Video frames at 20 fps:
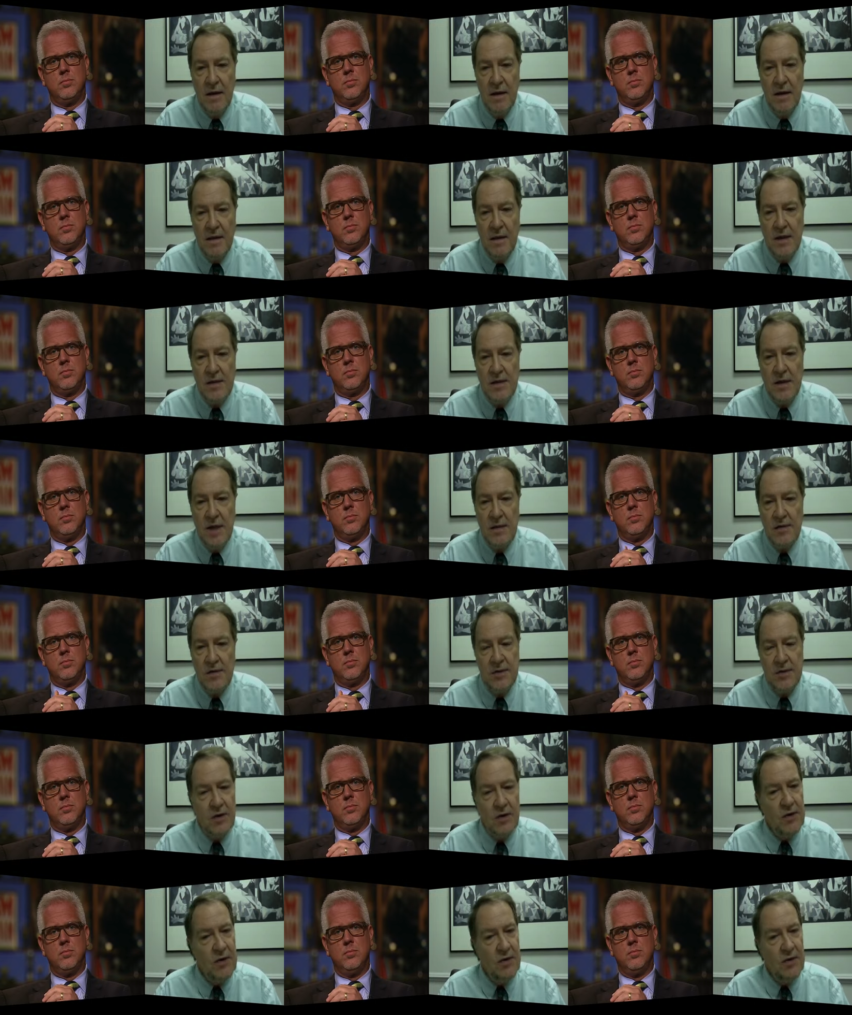Speaker 1: They said,
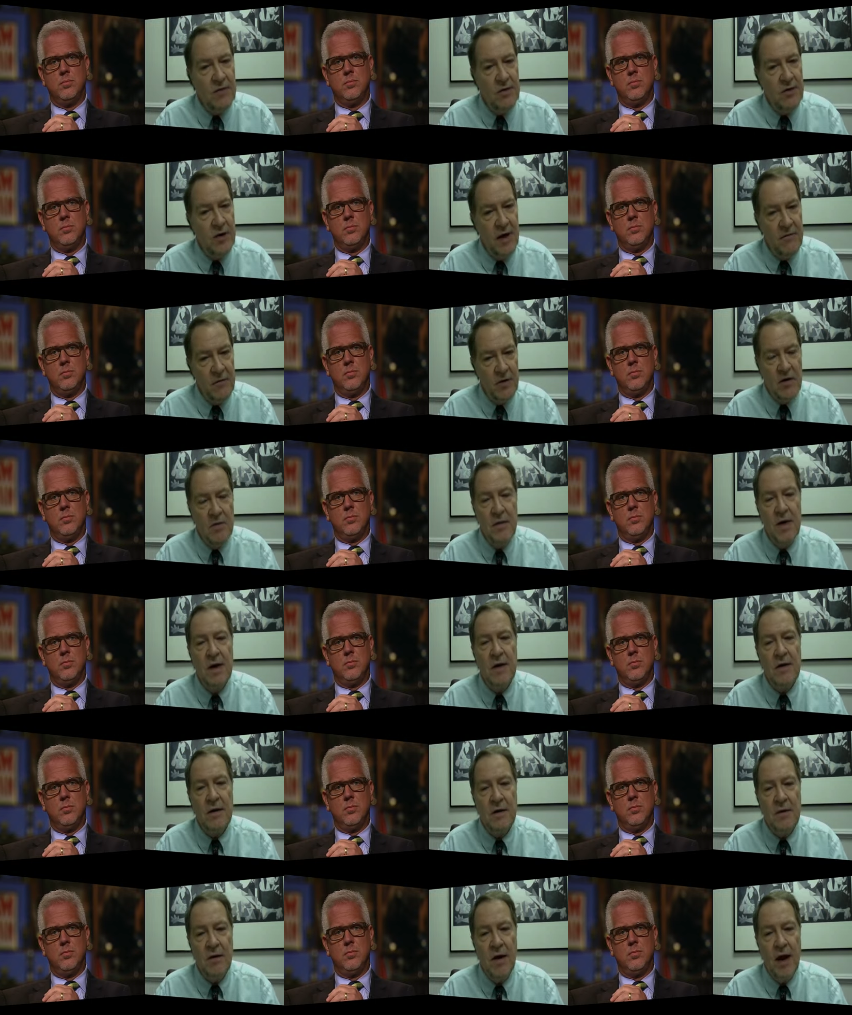sir, you, you haven't committed a
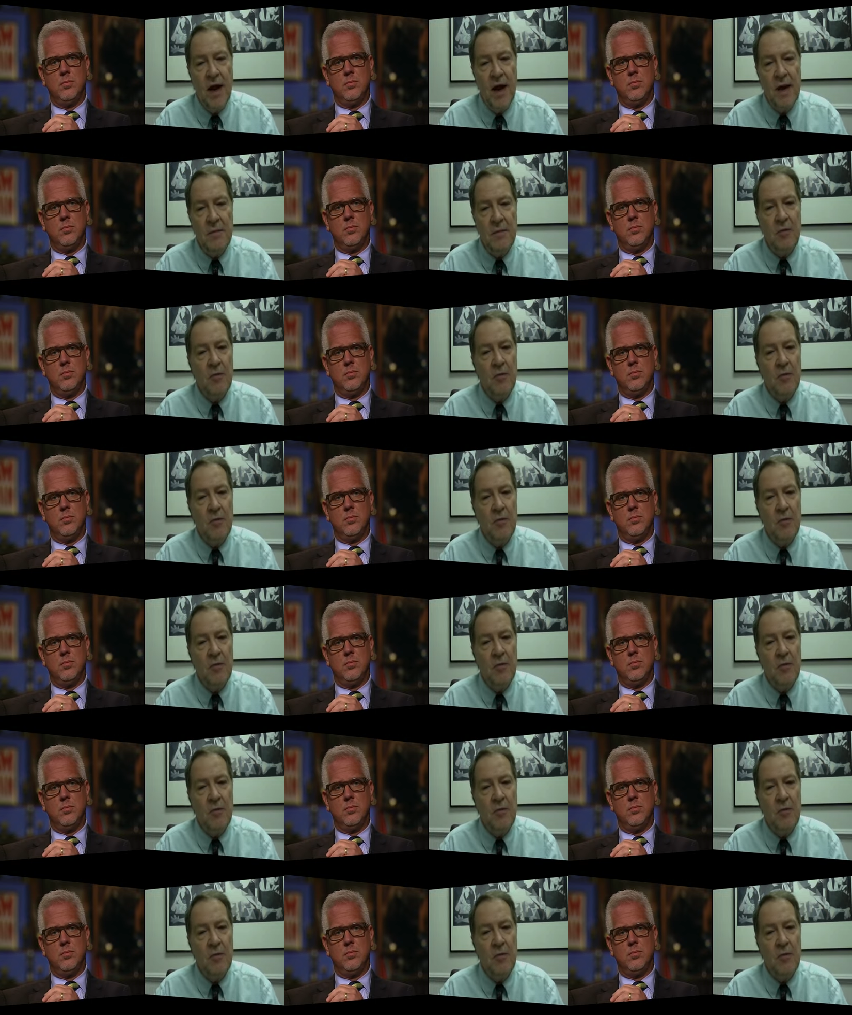crime and